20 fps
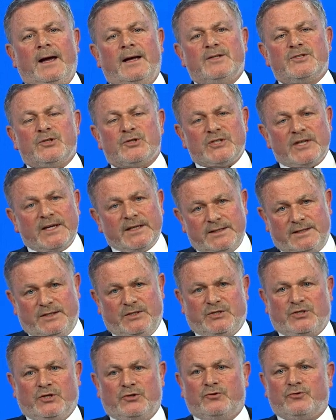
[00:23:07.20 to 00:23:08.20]
And
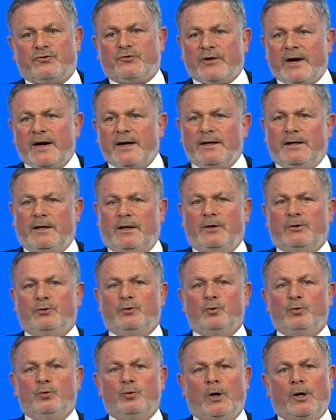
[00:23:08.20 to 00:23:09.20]
societies try
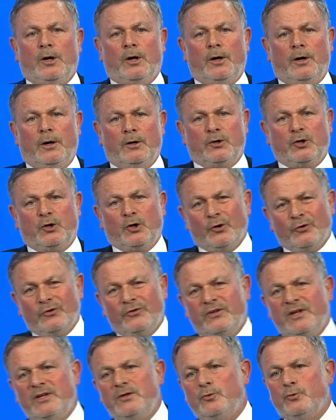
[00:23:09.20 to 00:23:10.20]
to uh,
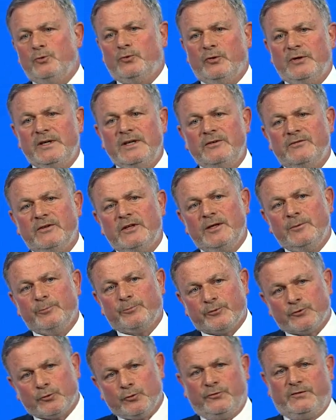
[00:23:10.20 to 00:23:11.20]
continue to even
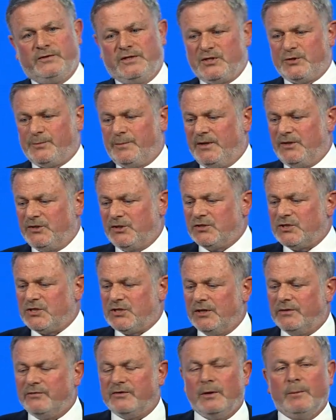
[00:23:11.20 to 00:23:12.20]
improve this patient
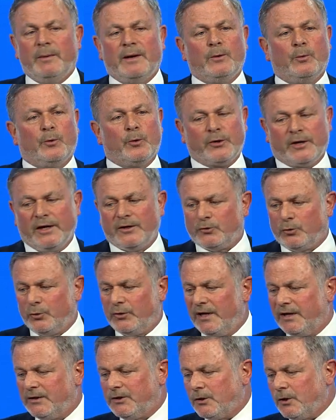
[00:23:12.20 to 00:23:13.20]
safety by working
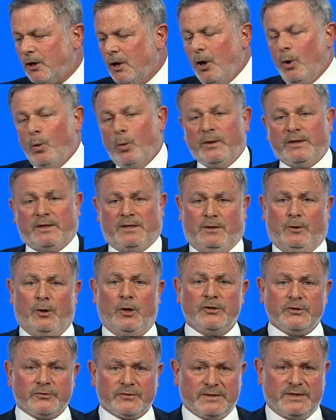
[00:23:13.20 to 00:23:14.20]
together with
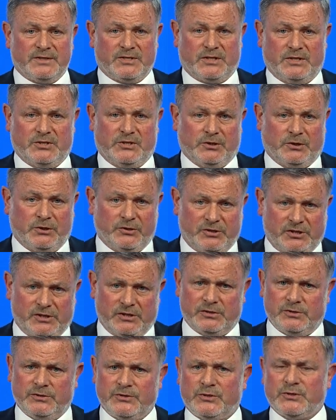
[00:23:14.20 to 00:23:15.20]
other
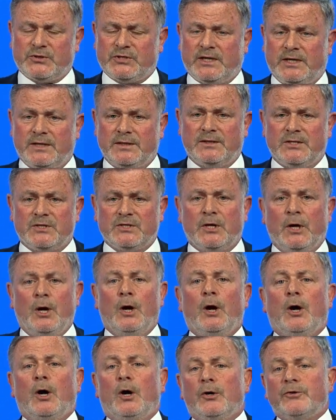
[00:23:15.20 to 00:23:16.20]
anesthesiological societies,
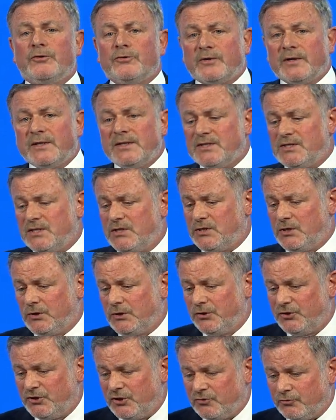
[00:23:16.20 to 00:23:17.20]
other
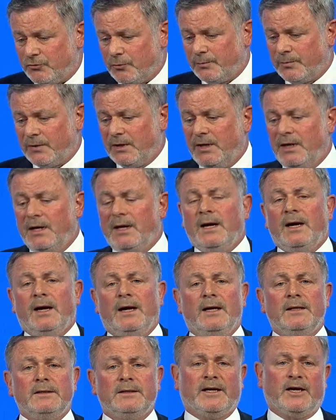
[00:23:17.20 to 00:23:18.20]
anesthesiology group,
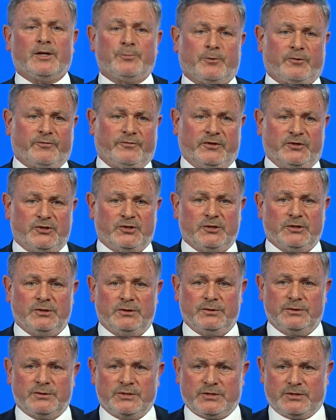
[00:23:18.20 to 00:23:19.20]
healthcare
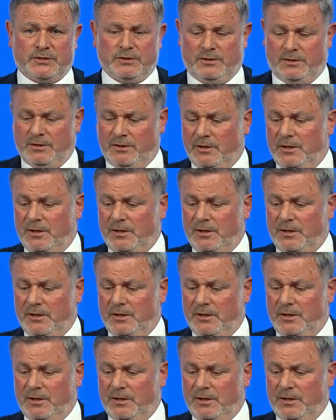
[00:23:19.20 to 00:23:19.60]
professionals,